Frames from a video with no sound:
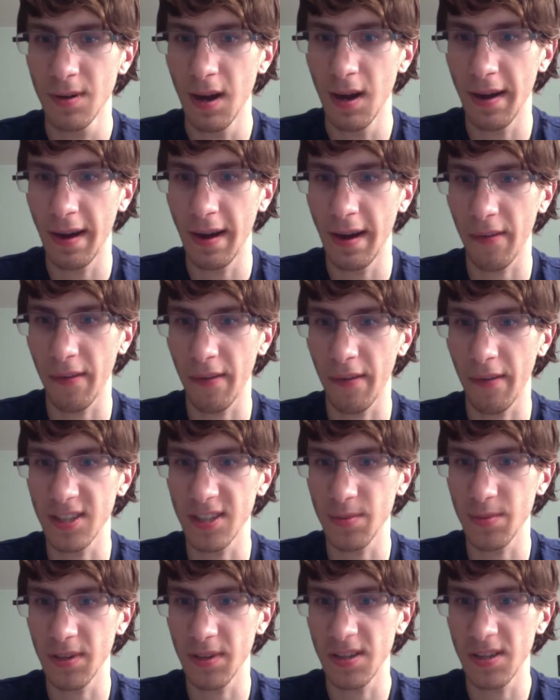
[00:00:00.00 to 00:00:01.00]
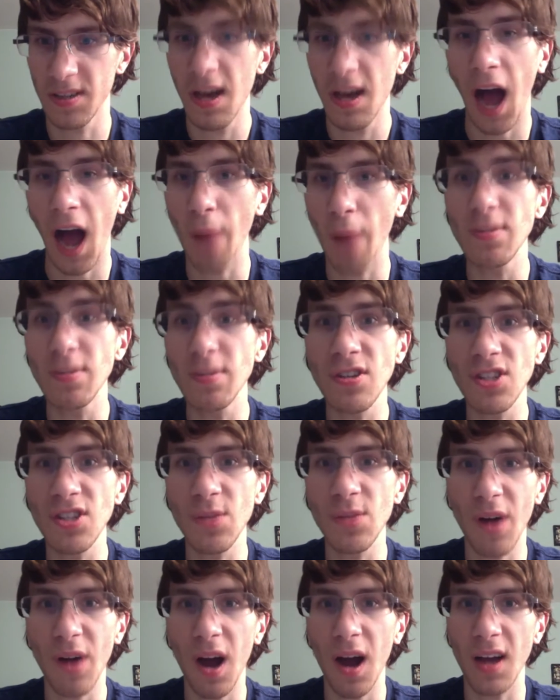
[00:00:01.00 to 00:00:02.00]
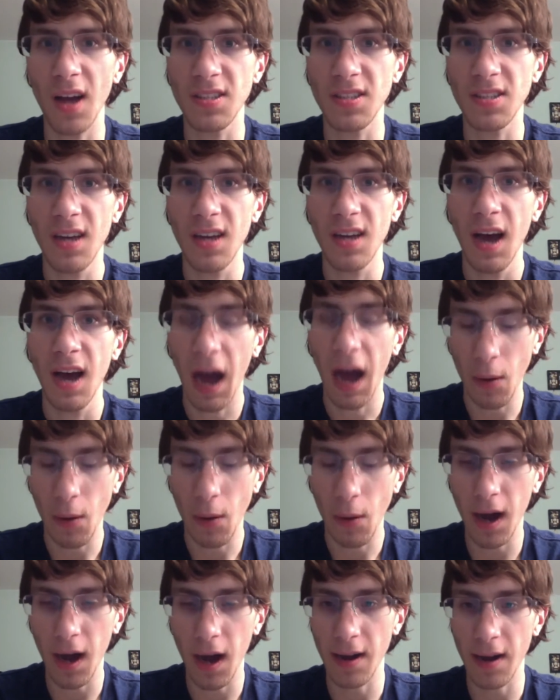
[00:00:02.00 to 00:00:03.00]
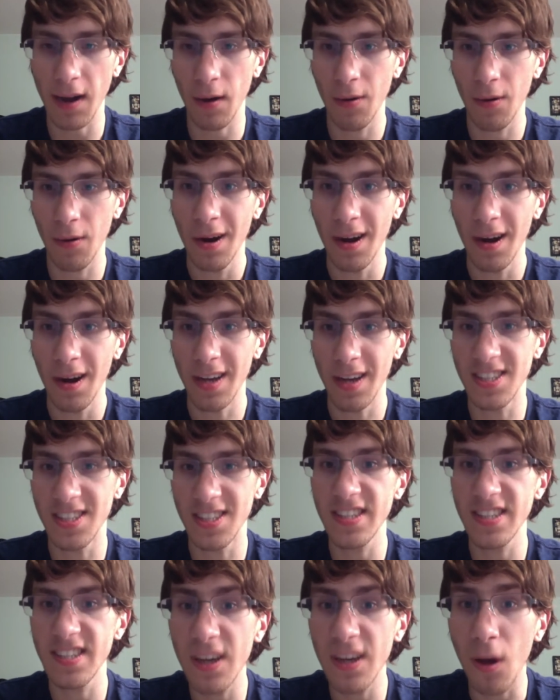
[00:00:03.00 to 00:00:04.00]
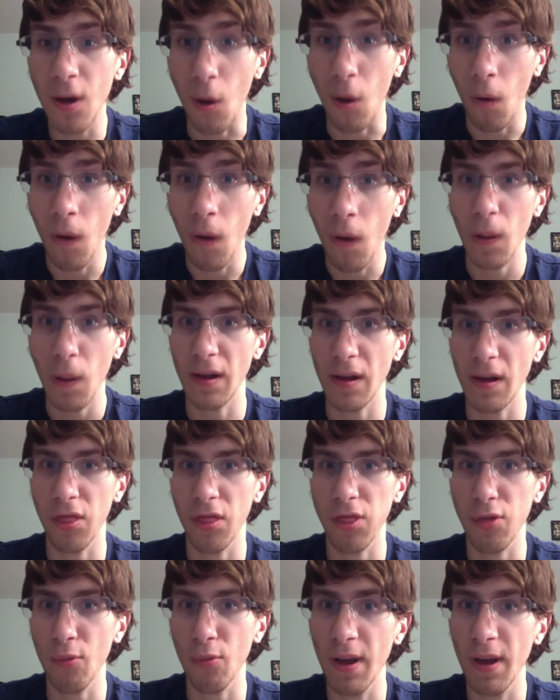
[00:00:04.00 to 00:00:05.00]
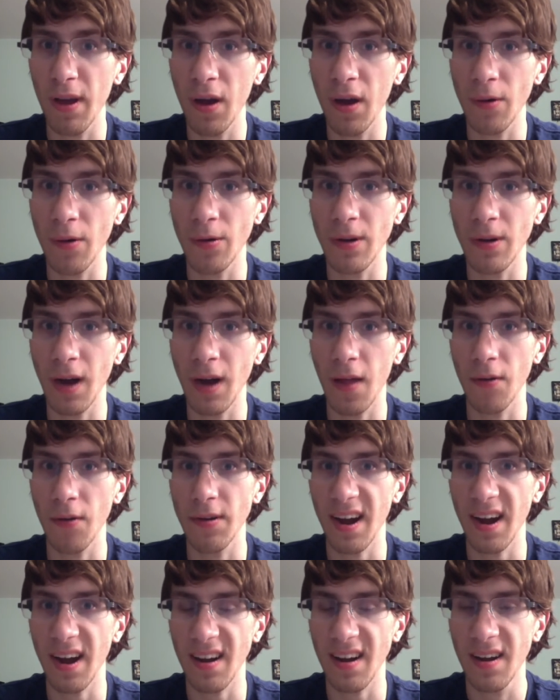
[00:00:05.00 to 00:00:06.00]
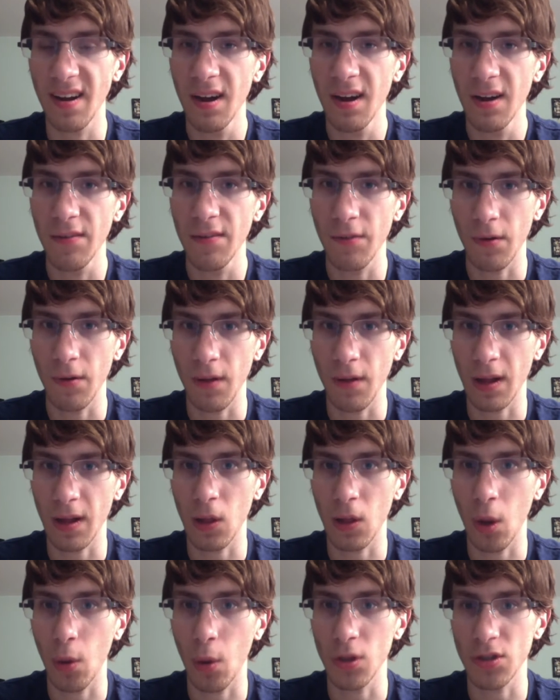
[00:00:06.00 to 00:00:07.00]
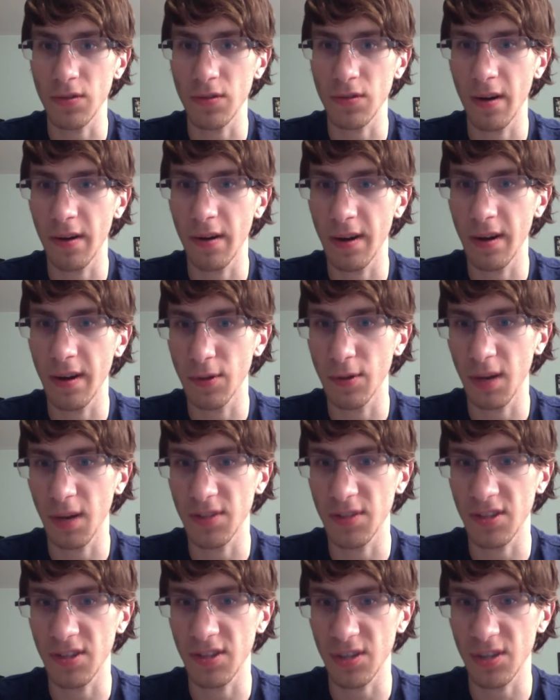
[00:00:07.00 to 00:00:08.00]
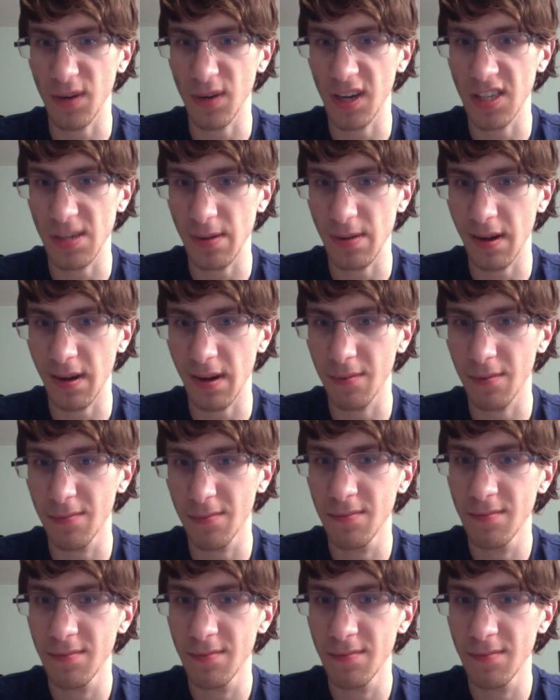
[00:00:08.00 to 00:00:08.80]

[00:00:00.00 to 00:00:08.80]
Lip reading: And now the SPs. I'm still surprised how Kagero is still like a $300 deck for like lowest rarity, which I'm still surprised about.